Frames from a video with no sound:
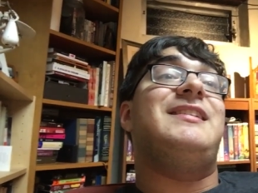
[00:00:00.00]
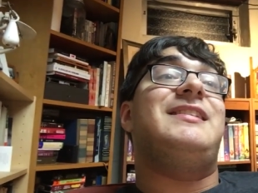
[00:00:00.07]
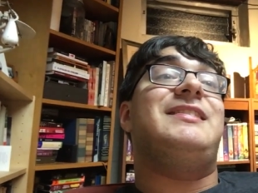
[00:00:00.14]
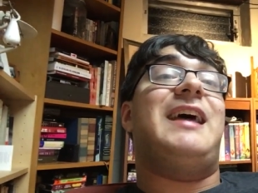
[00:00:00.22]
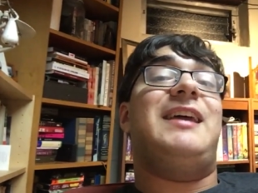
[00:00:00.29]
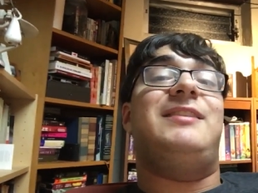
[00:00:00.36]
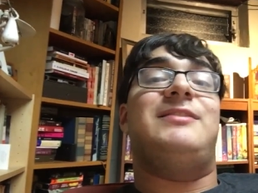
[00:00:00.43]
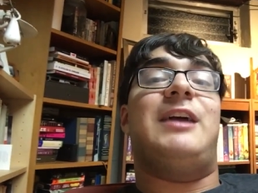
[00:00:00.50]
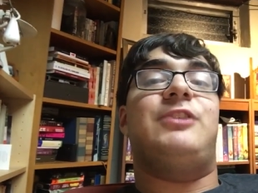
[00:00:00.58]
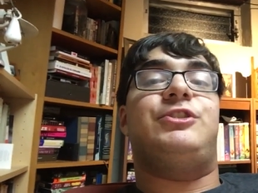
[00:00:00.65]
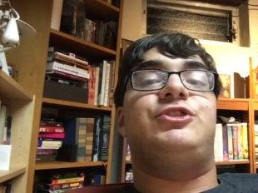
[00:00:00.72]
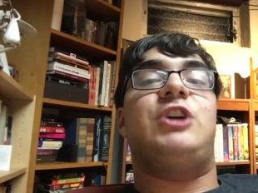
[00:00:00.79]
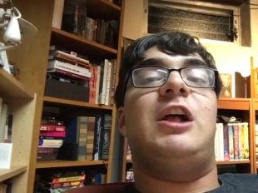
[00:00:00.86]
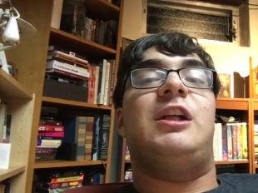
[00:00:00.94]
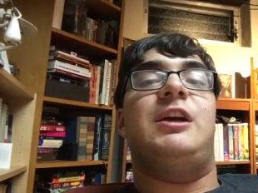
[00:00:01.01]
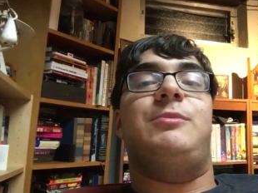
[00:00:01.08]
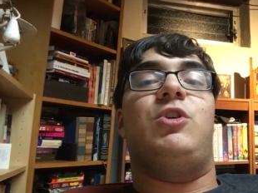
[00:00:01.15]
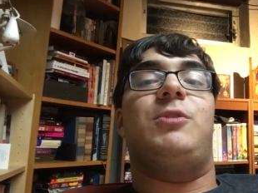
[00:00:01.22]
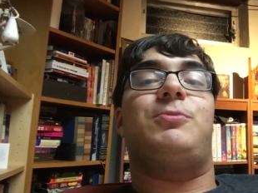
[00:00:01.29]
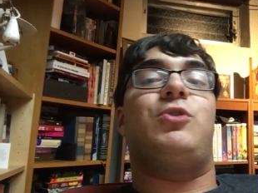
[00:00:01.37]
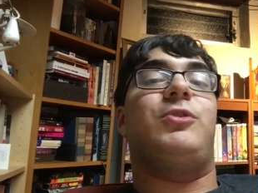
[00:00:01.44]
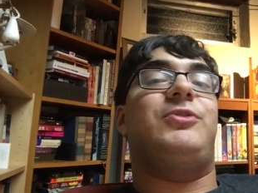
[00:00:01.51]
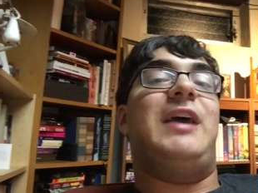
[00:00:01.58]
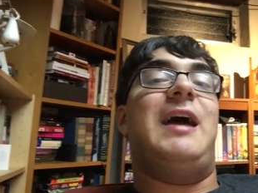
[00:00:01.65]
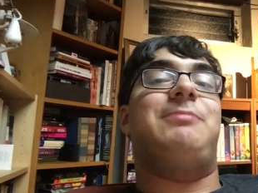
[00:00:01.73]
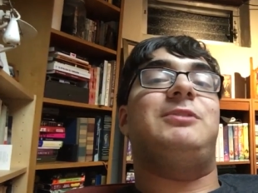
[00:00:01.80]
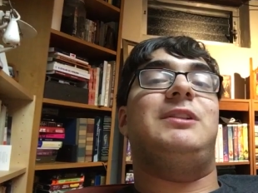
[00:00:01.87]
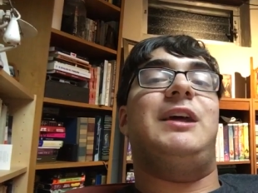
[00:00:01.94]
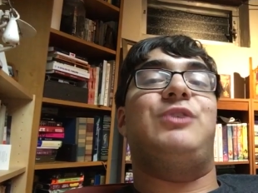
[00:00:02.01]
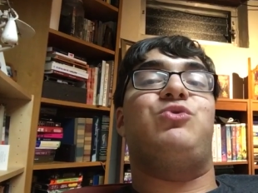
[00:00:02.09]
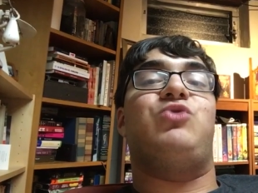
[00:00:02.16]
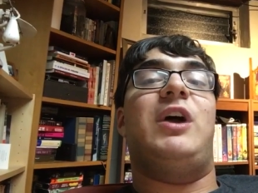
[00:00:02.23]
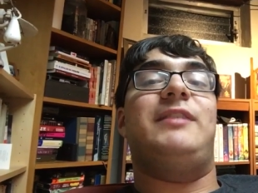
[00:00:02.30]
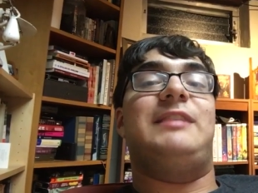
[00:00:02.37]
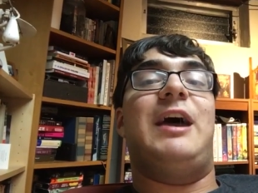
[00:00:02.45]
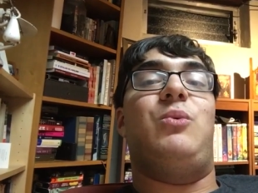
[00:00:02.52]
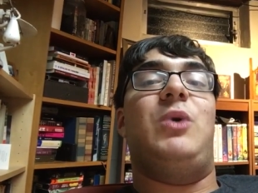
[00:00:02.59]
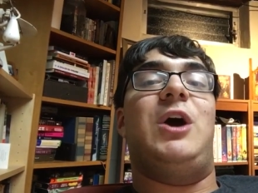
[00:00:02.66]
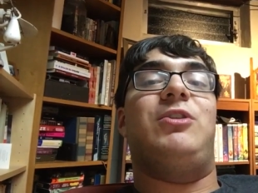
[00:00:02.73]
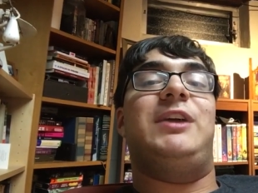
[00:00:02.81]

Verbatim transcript: that he's not the T'Challa anymore. Of course, they have to like write that well.